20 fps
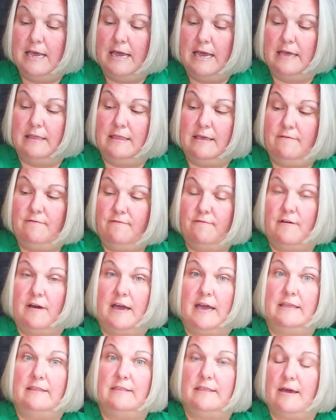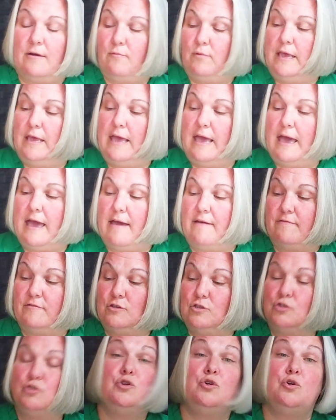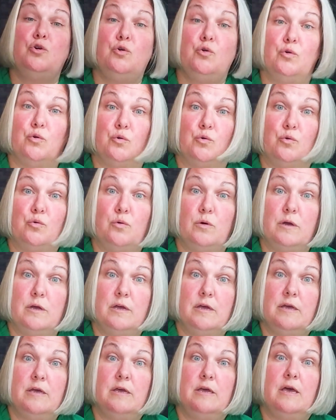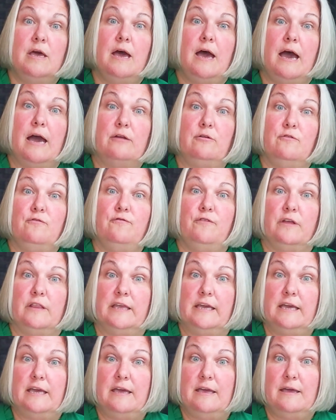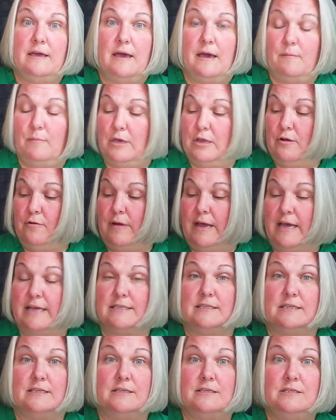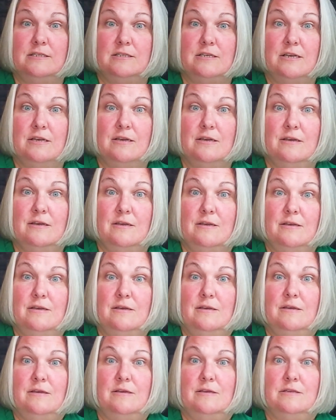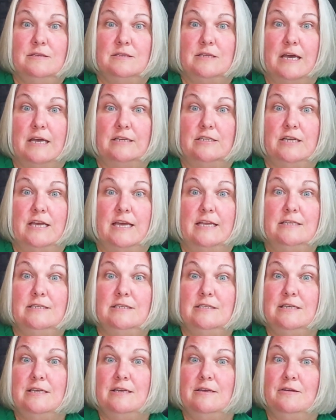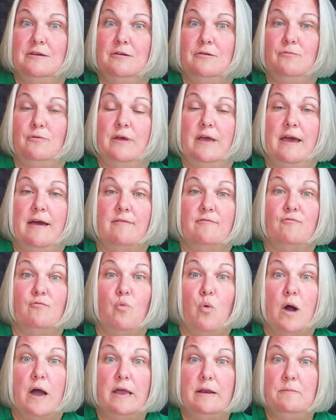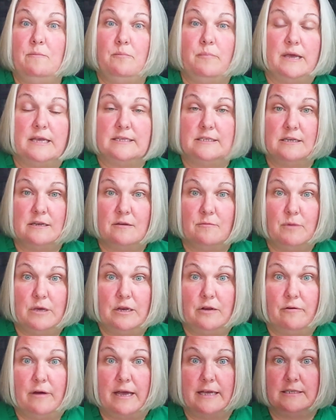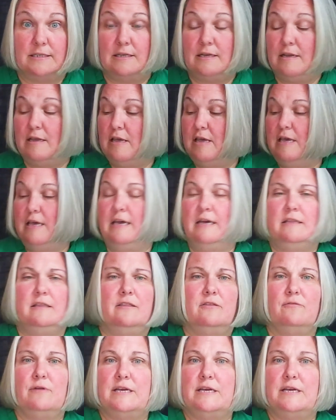and they find that we have two hydrophilic amino acids side chains. We have one basic amino acid, and the